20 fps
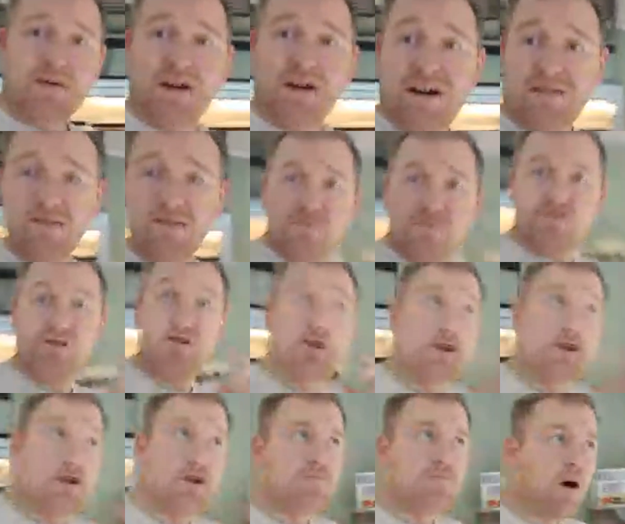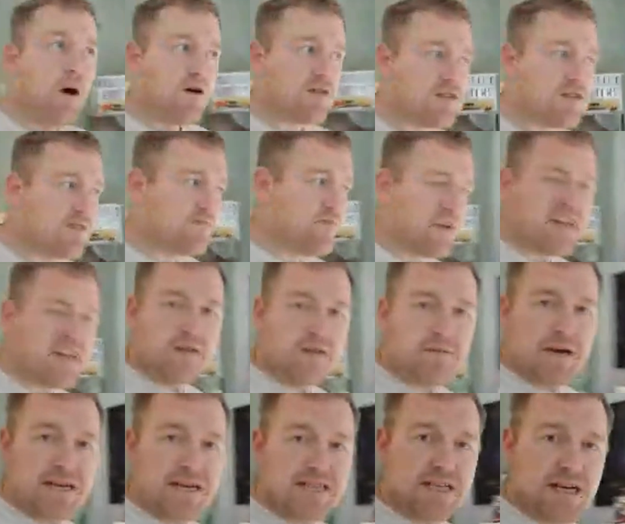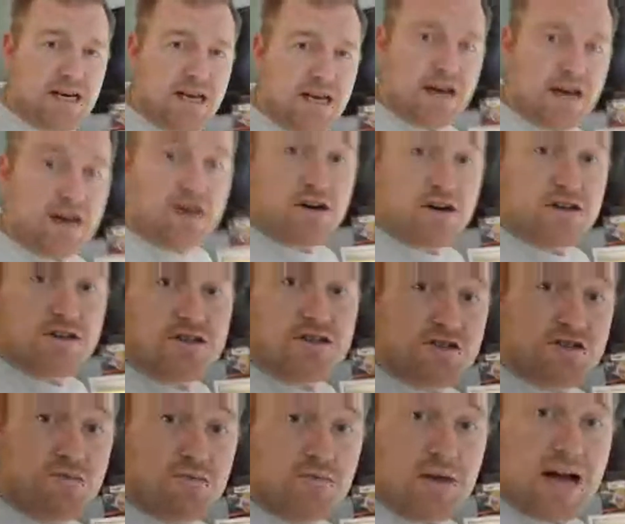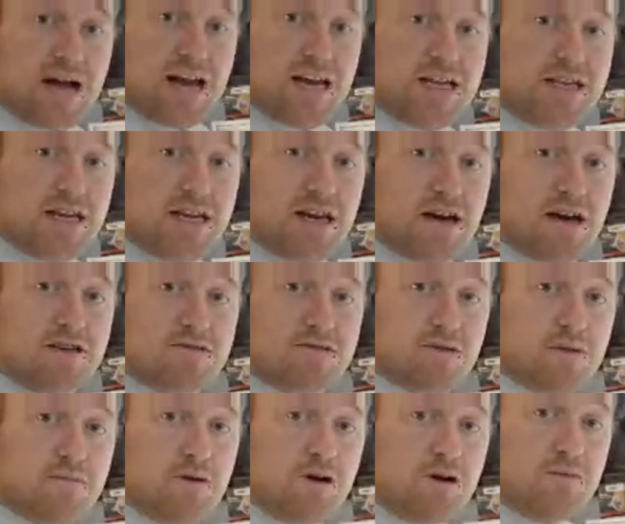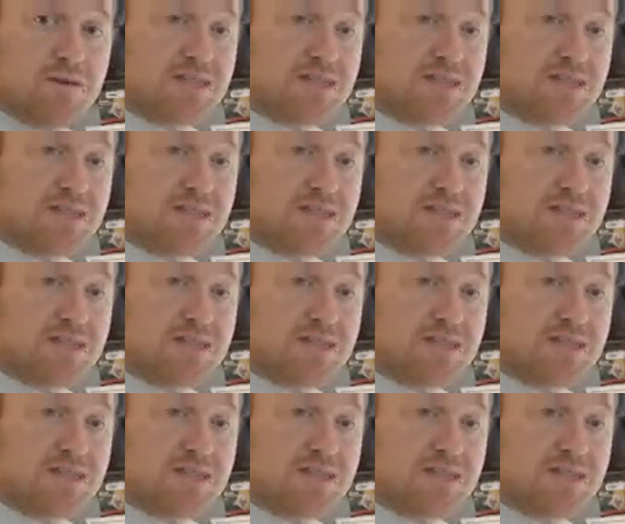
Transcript: video where I done an unboxing video basically, and I got some LED lights when I put